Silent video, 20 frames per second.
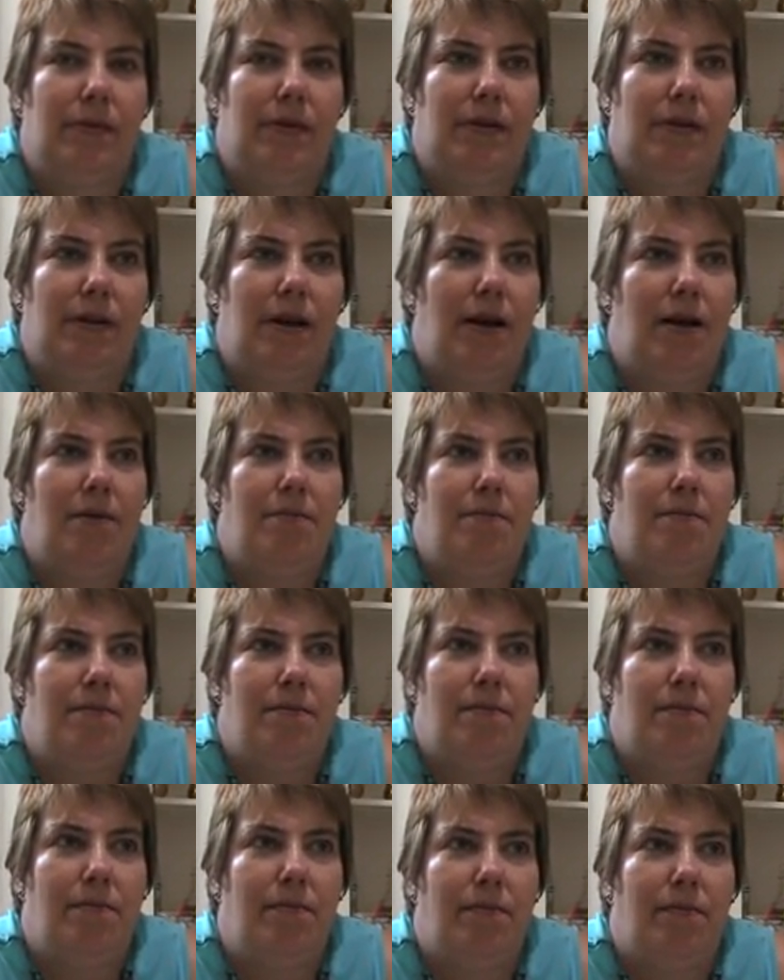
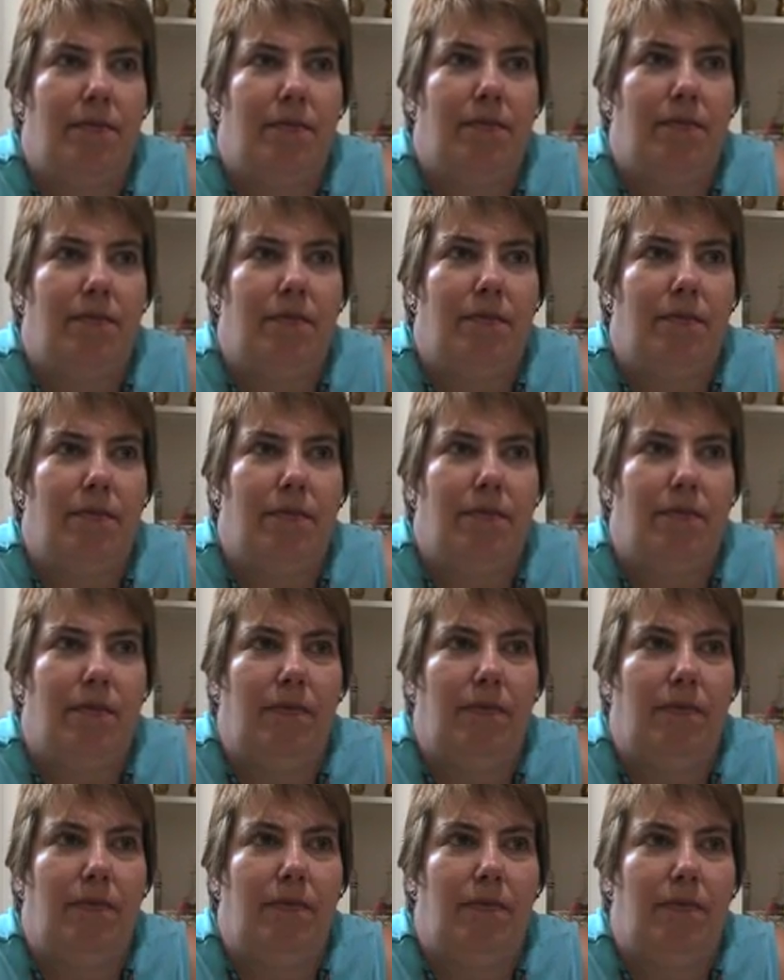
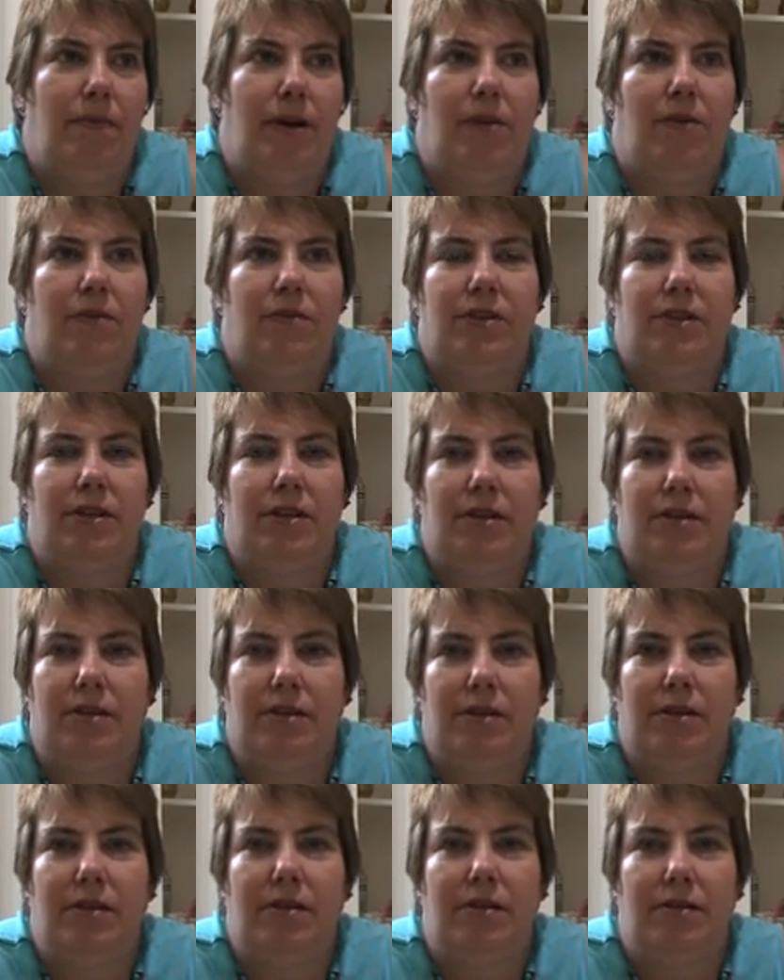Well, obviously
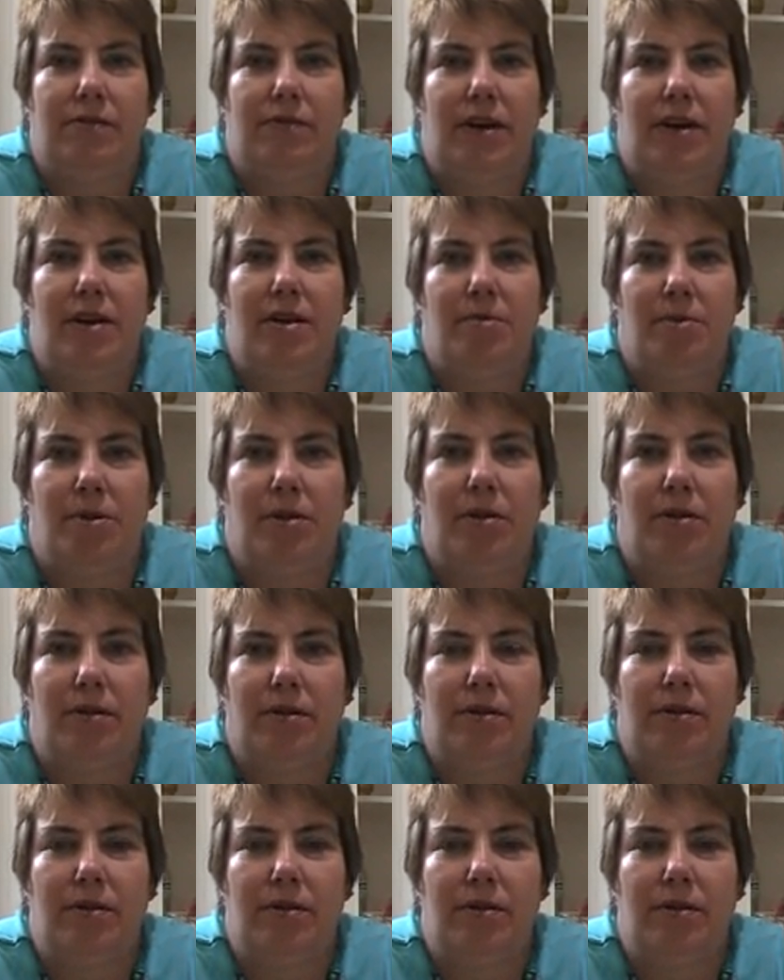it's viable.